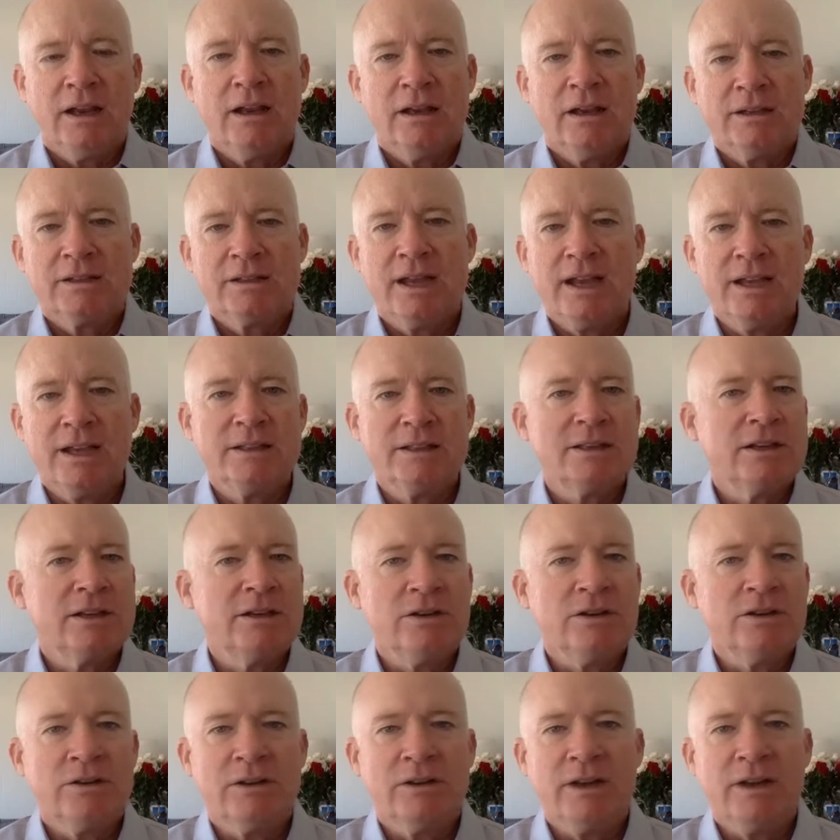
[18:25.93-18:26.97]
Say it's in
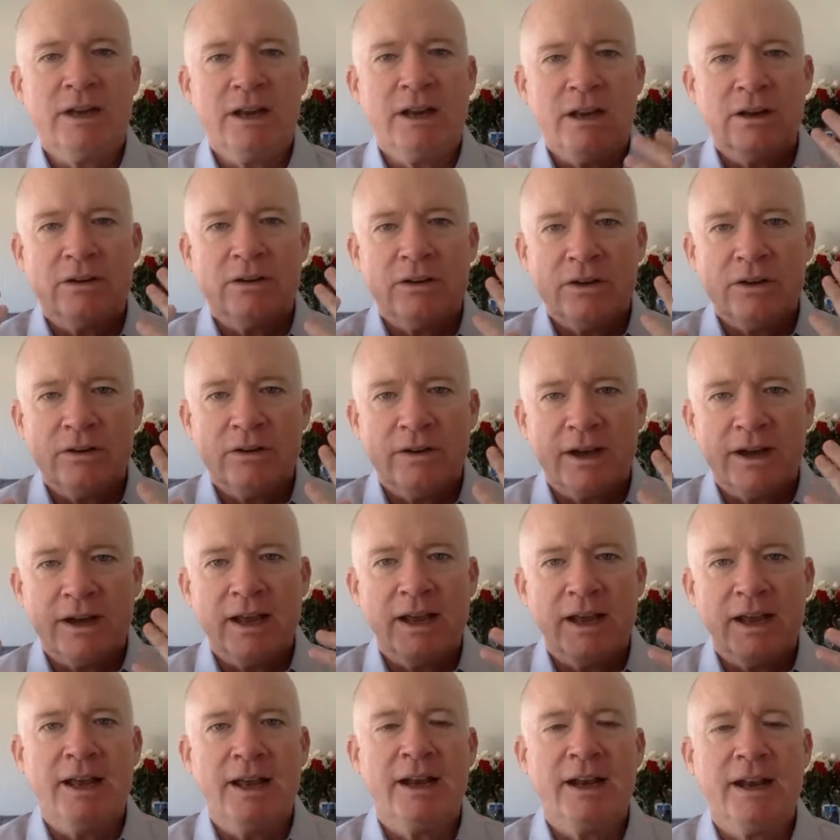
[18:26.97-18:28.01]
your knee, or you got a
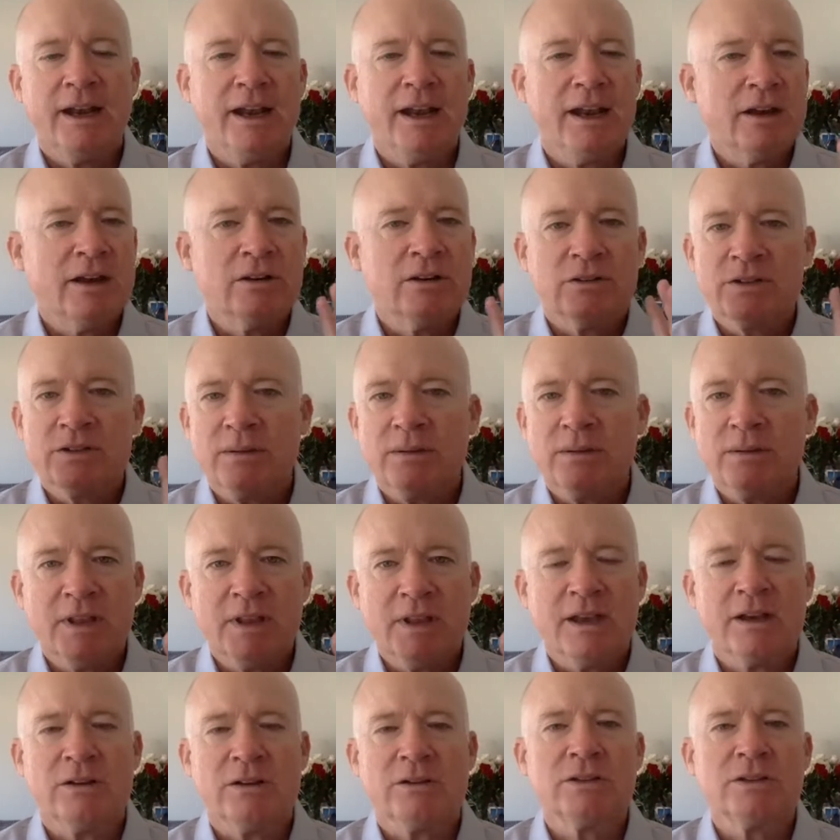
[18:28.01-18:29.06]
headache or something
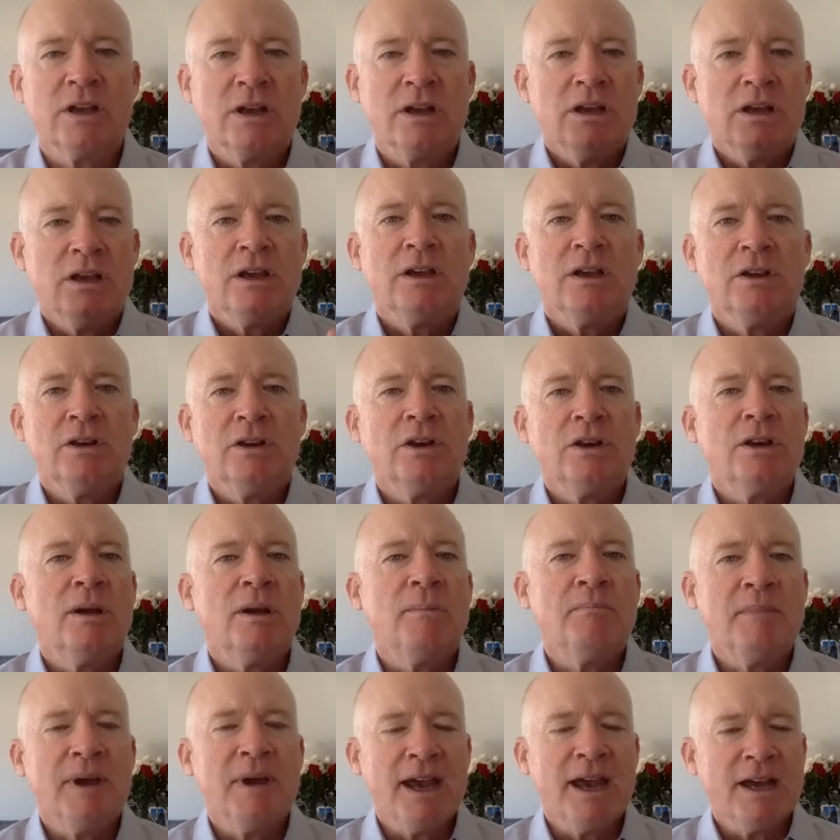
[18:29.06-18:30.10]
else.
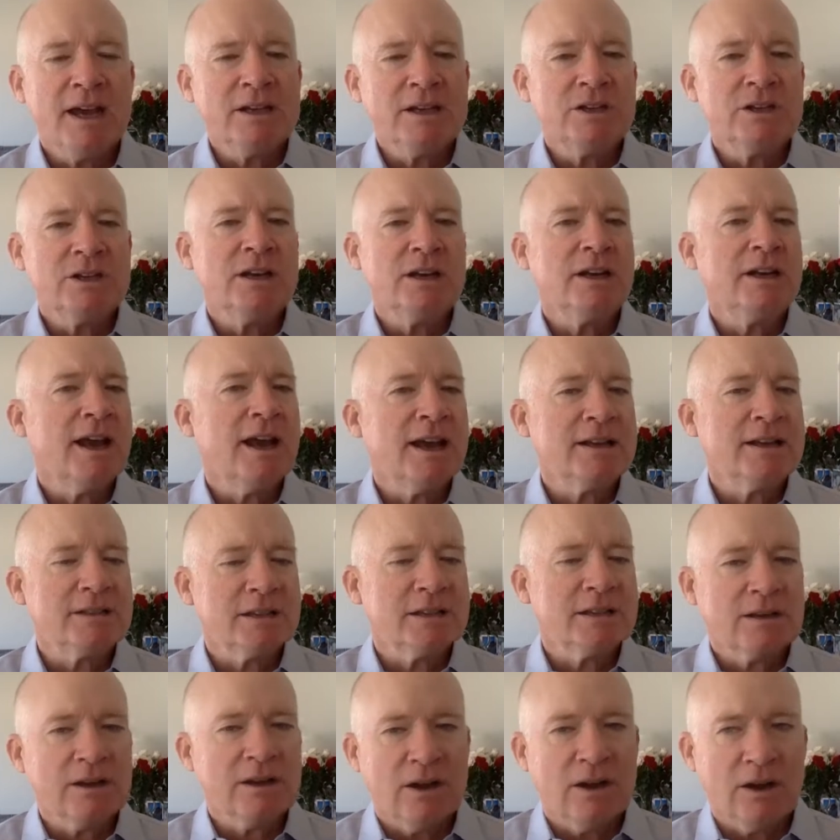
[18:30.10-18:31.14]
Imagine it as a
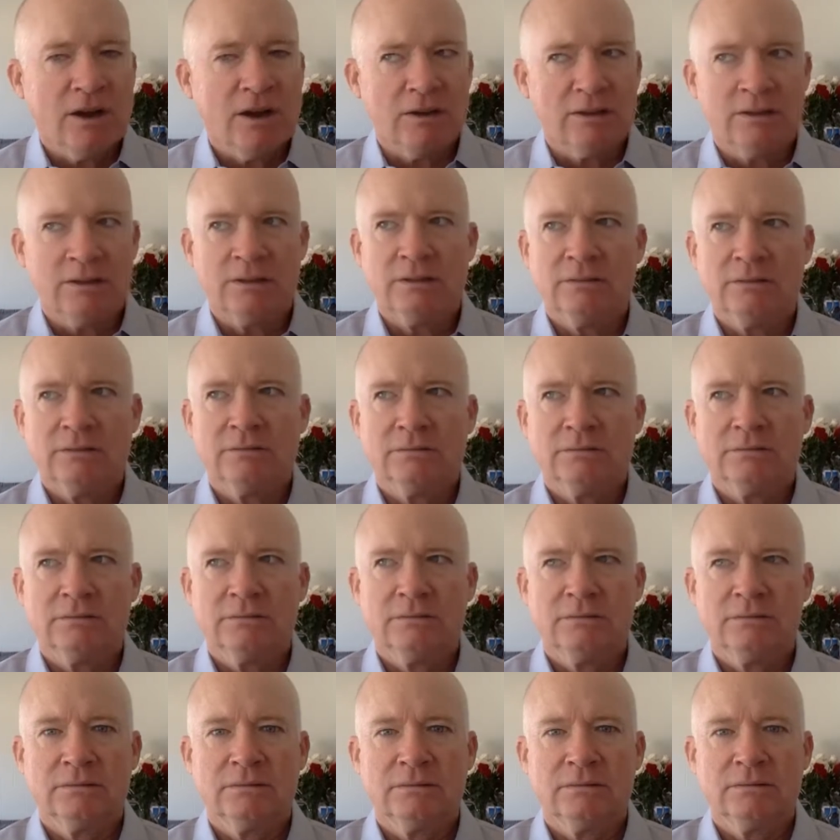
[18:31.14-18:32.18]
color.
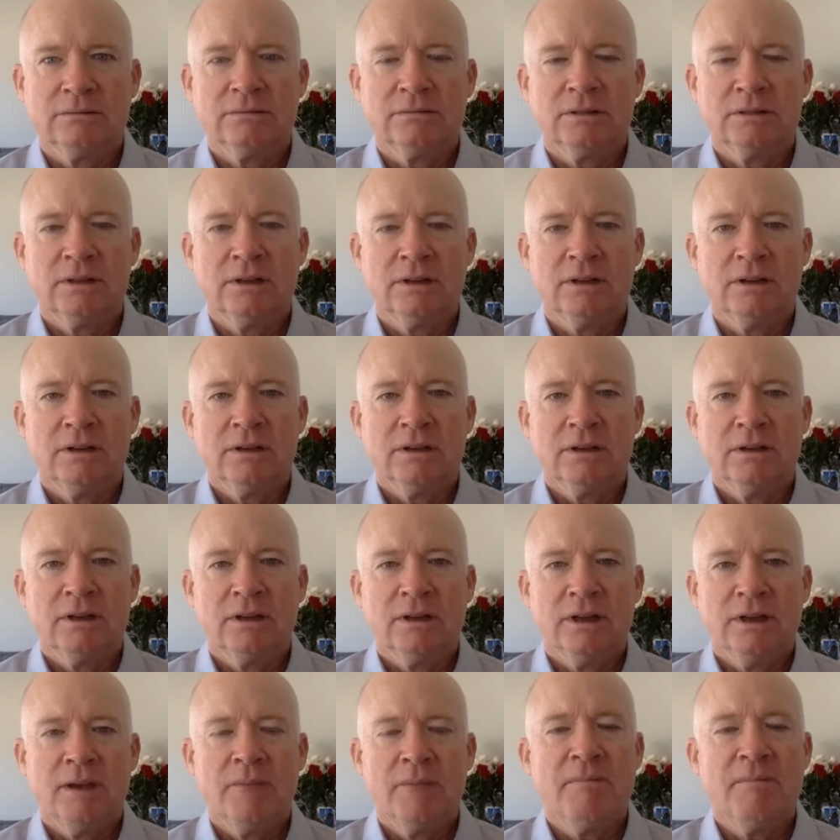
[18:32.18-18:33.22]

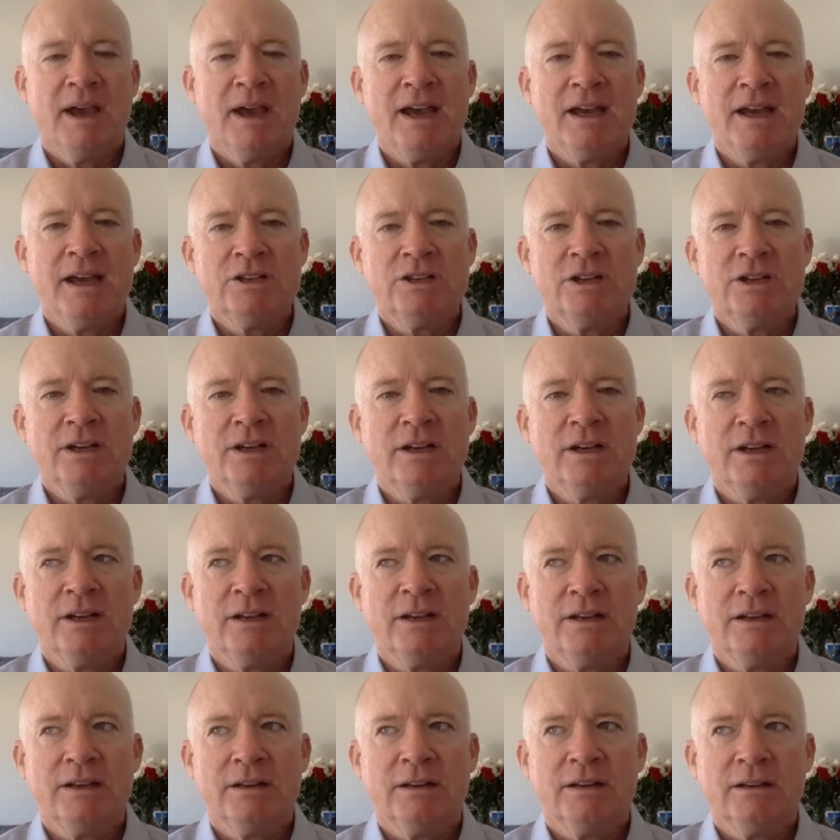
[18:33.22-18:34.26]
Imagine it,
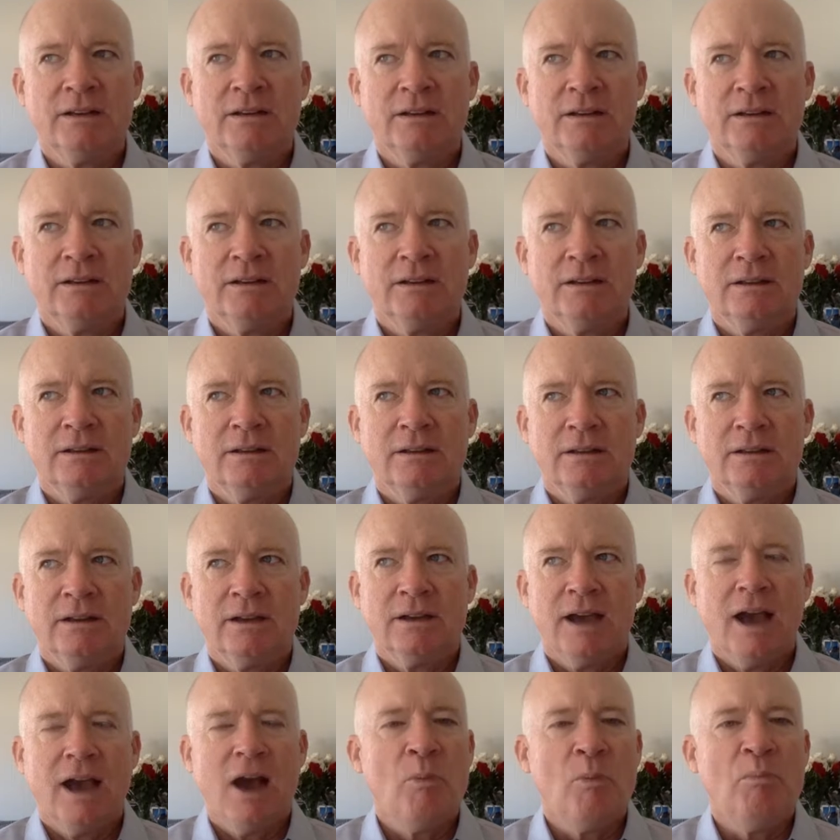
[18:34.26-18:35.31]

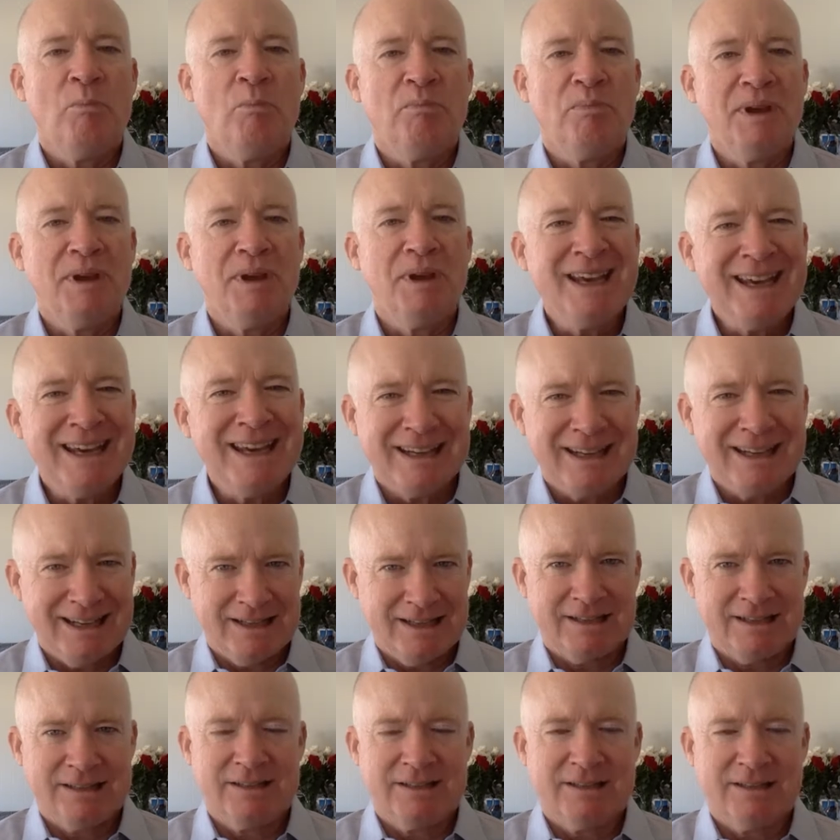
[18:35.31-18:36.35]
how big it
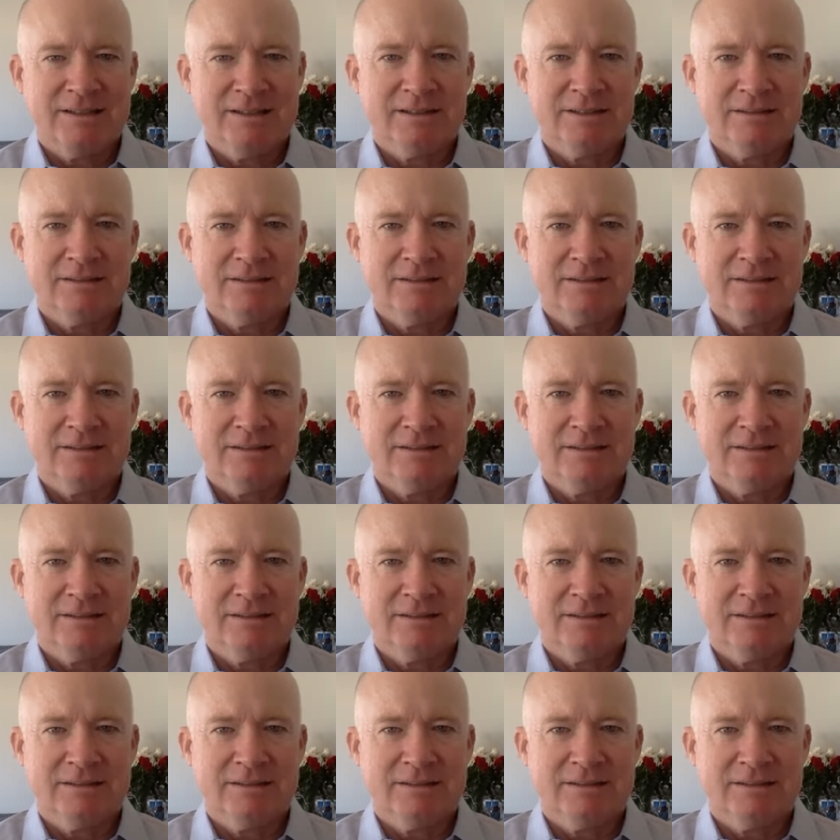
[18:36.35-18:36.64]
is.